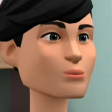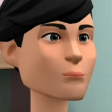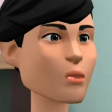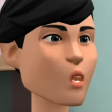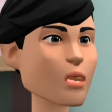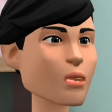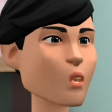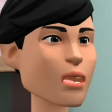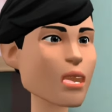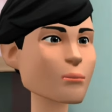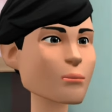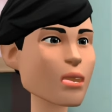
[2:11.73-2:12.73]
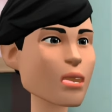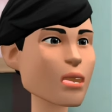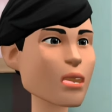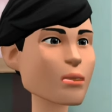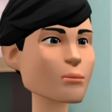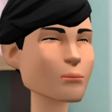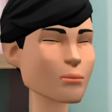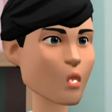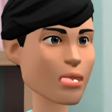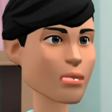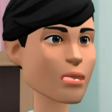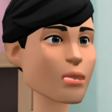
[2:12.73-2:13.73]
I worked with a patient who
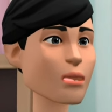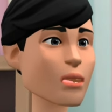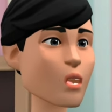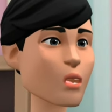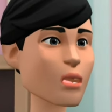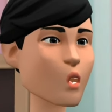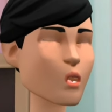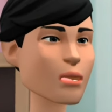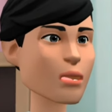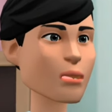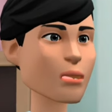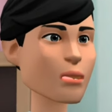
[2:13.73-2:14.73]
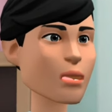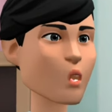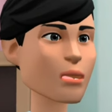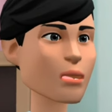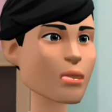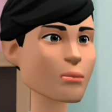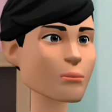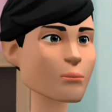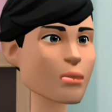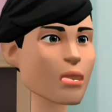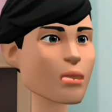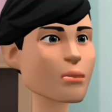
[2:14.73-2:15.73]
had just started on an SSRI
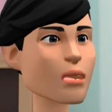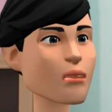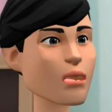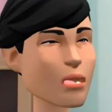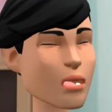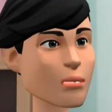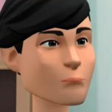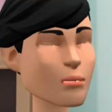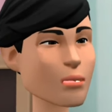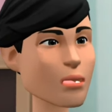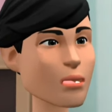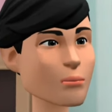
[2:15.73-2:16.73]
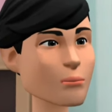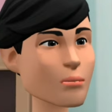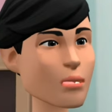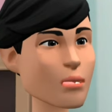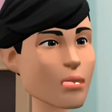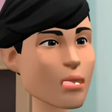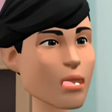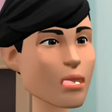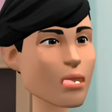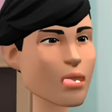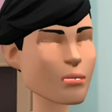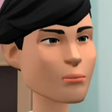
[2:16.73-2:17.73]
a couple of days prior, and she
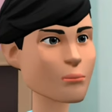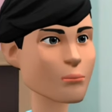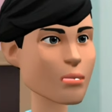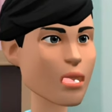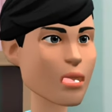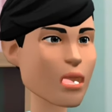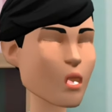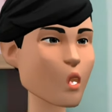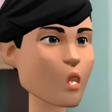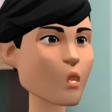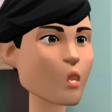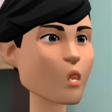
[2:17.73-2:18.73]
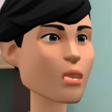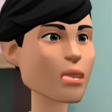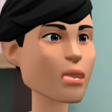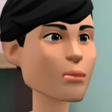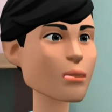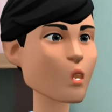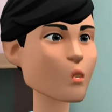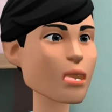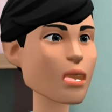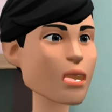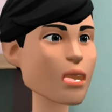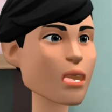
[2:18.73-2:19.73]
stated she didn't want to take it because it
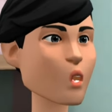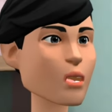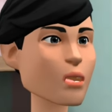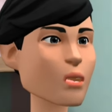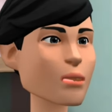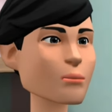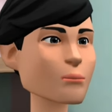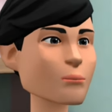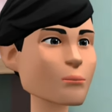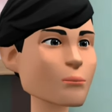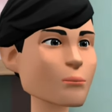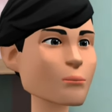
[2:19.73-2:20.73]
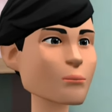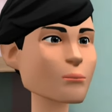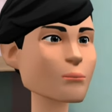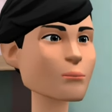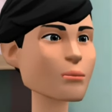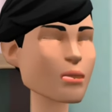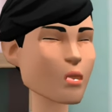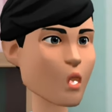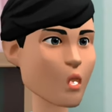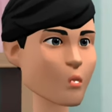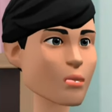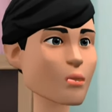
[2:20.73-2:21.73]
didn't work. And
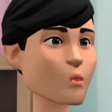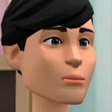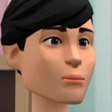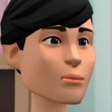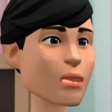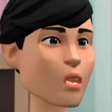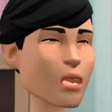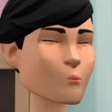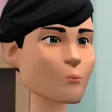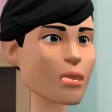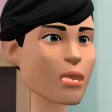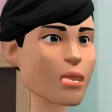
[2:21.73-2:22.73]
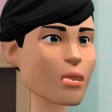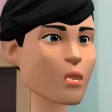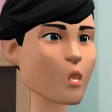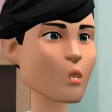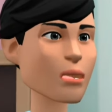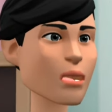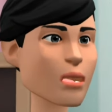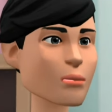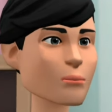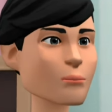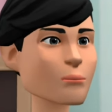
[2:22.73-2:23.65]
also, it was making her nauseated.